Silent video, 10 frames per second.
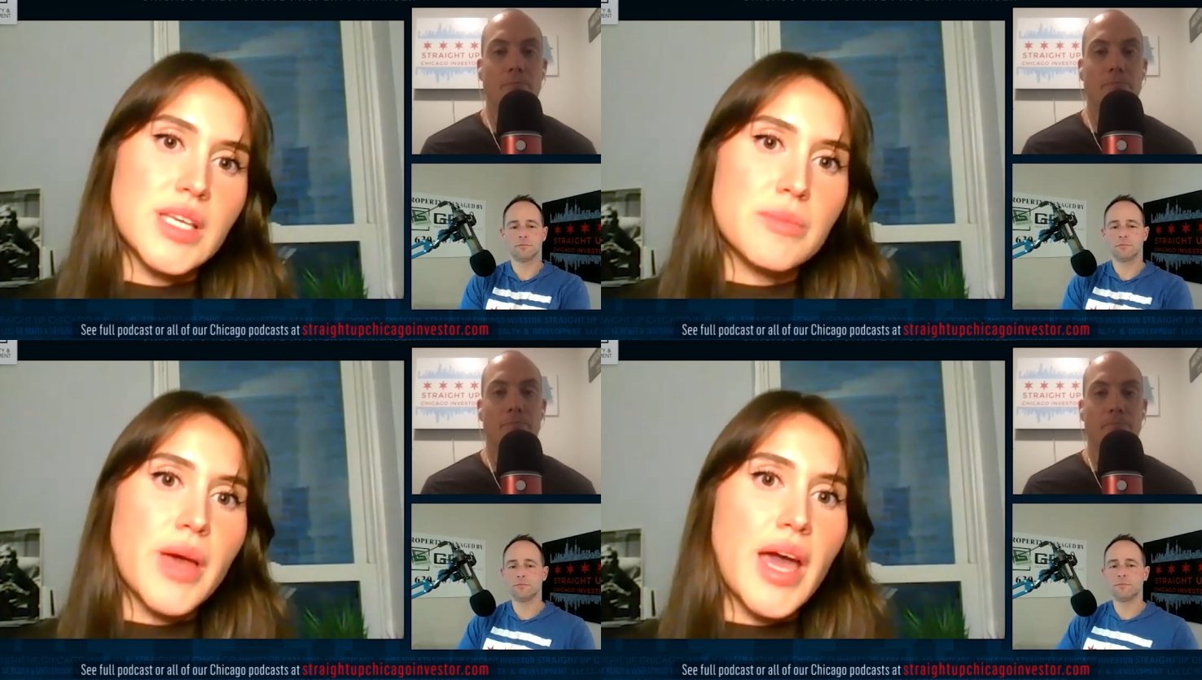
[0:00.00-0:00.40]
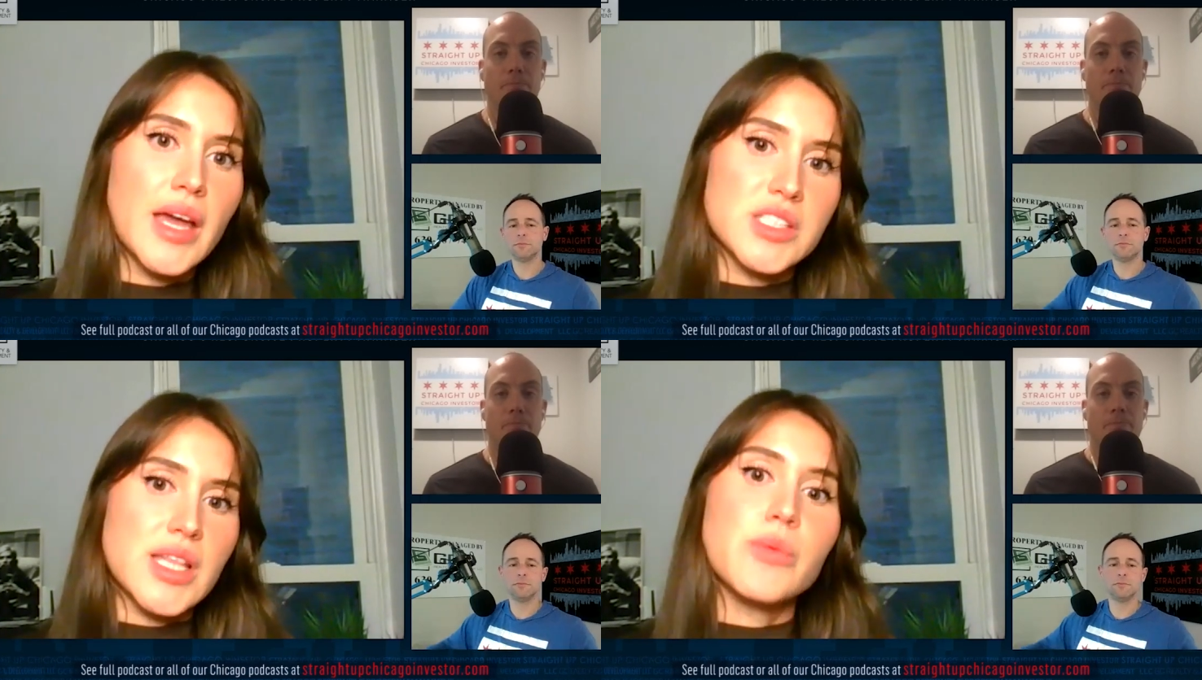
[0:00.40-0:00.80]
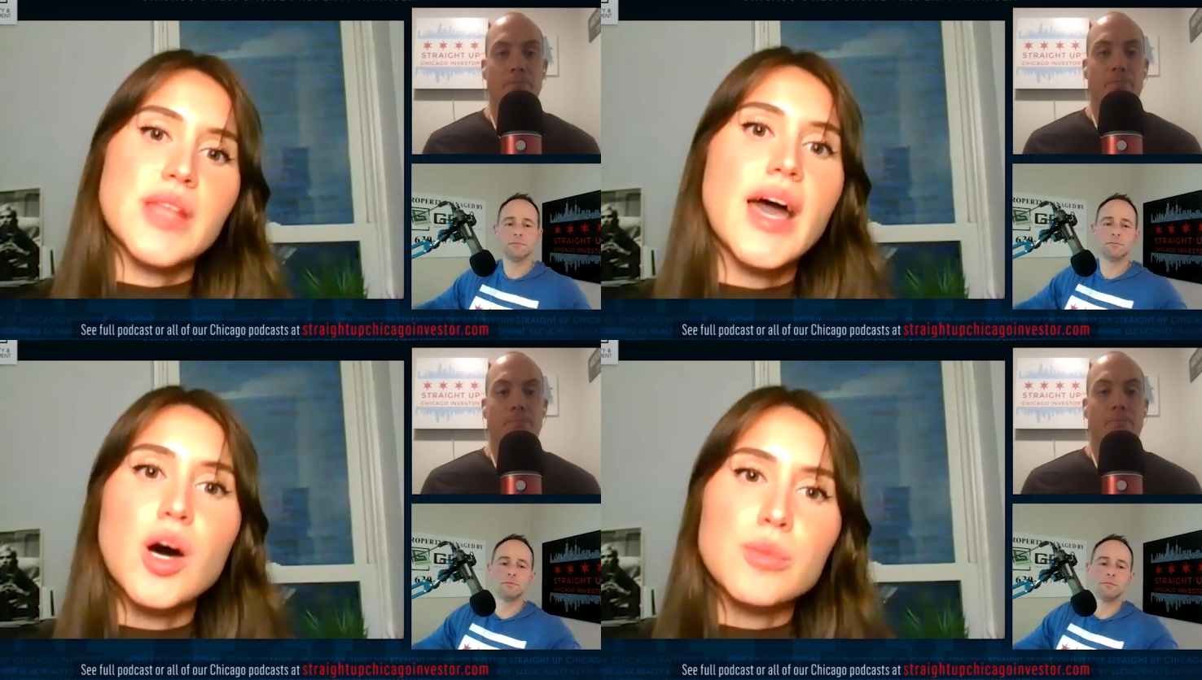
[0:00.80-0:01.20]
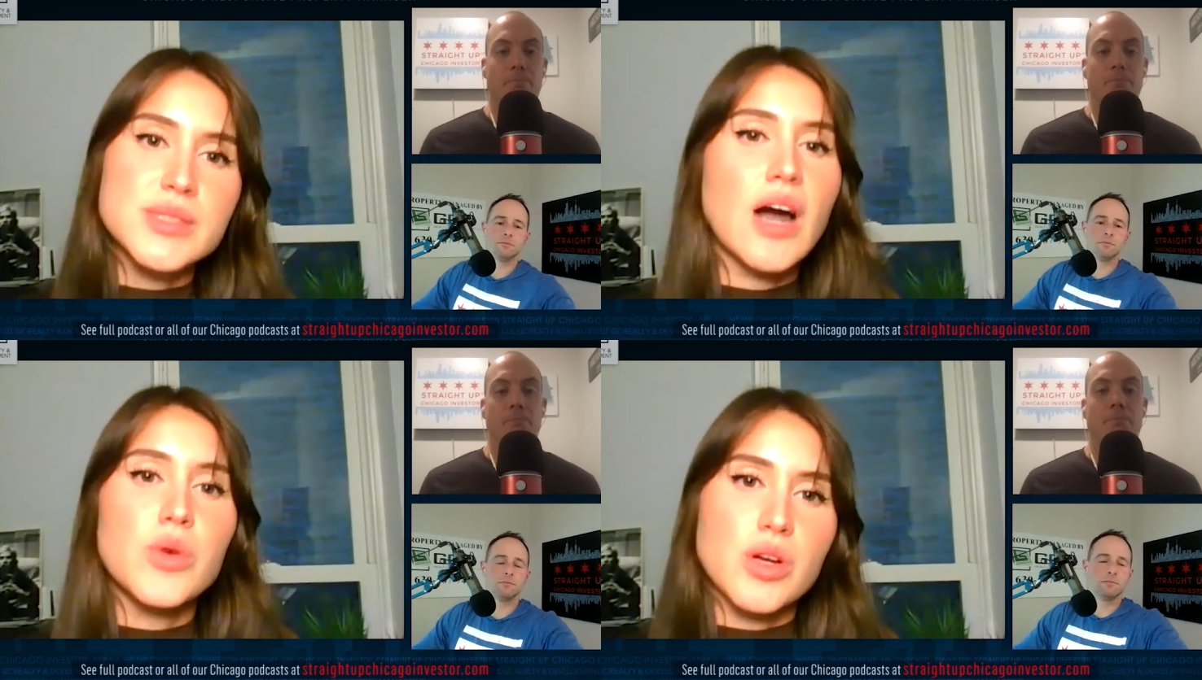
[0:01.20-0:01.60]
Speaker 1: keep paying so that that helped
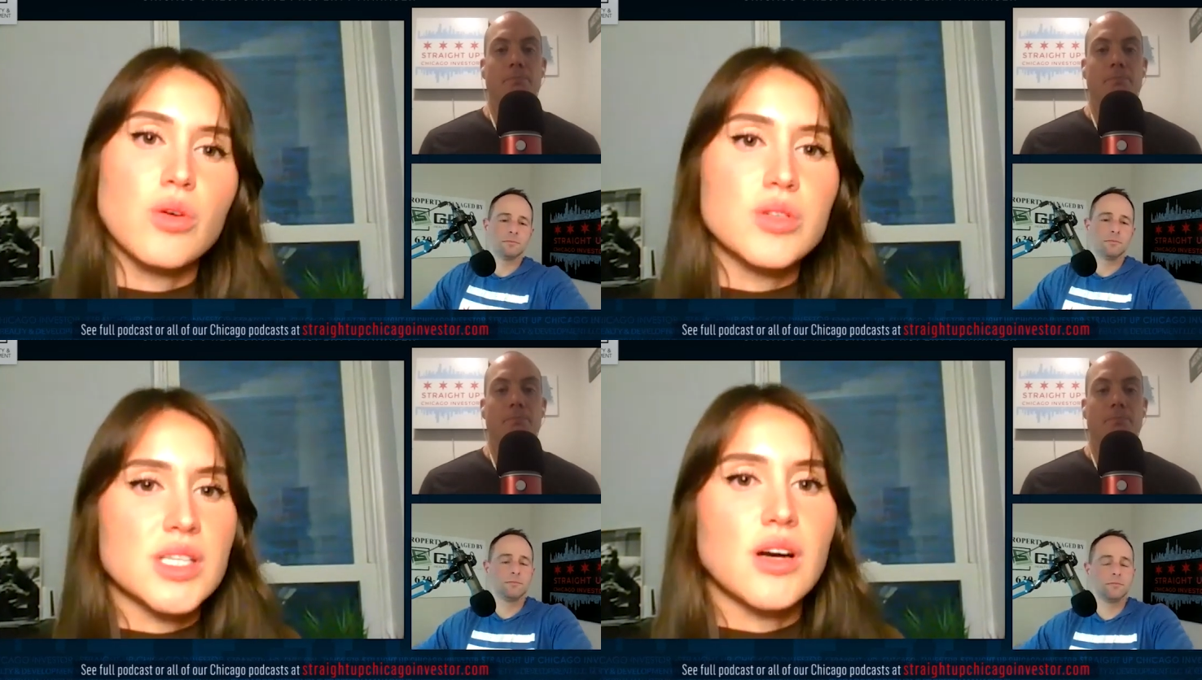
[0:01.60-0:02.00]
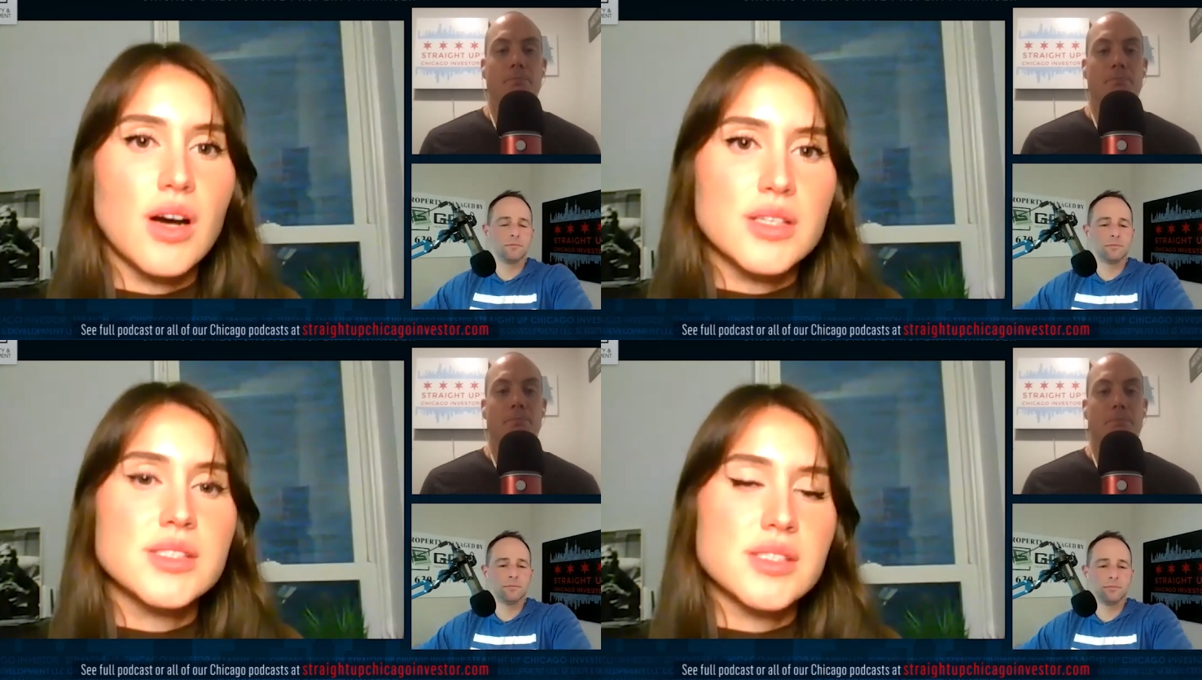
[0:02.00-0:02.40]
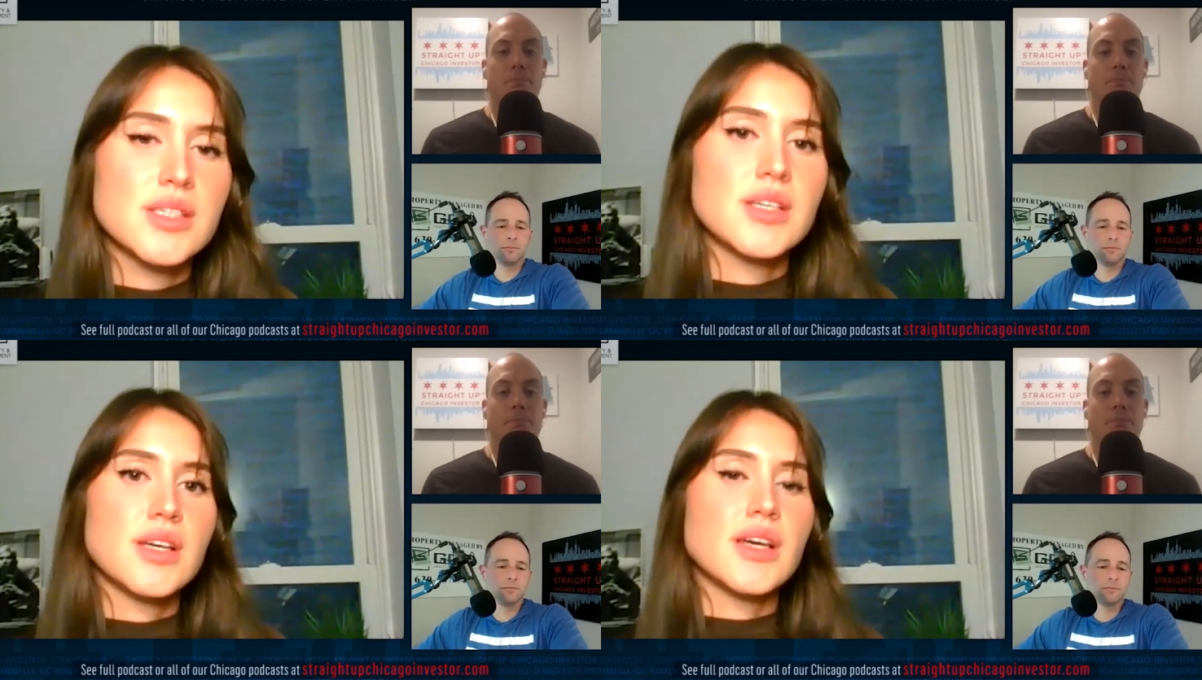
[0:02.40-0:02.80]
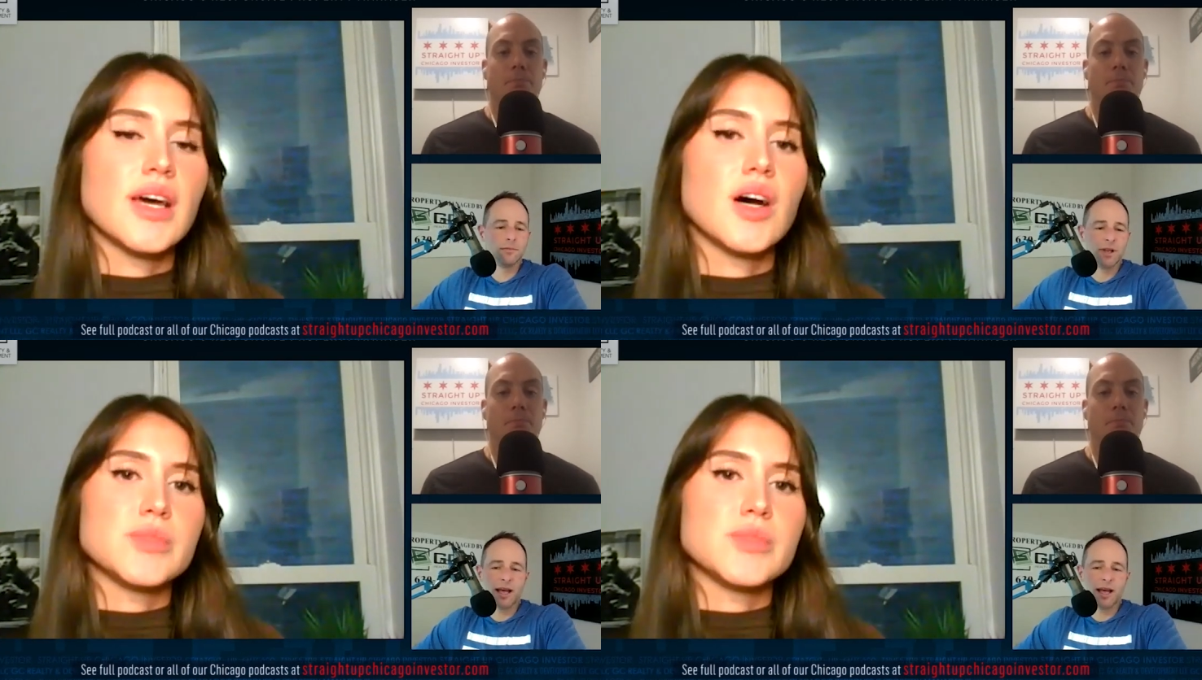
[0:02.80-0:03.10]
out with our holding costs it